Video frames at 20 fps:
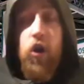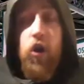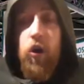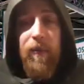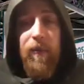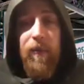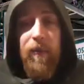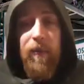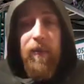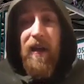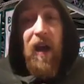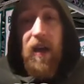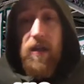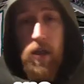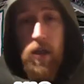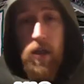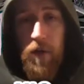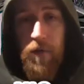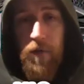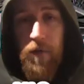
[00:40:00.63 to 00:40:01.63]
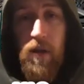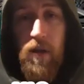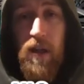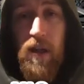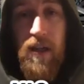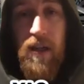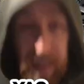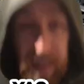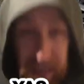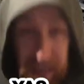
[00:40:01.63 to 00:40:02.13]
Arguably,
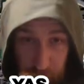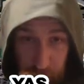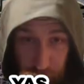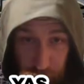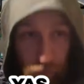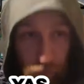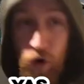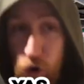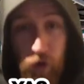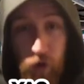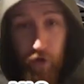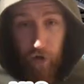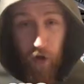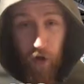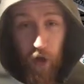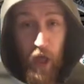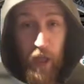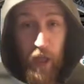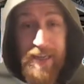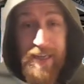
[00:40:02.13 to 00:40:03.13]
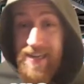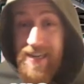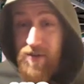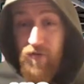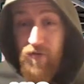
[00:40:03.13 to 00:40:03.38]
Astaghfirullah, this is rude. This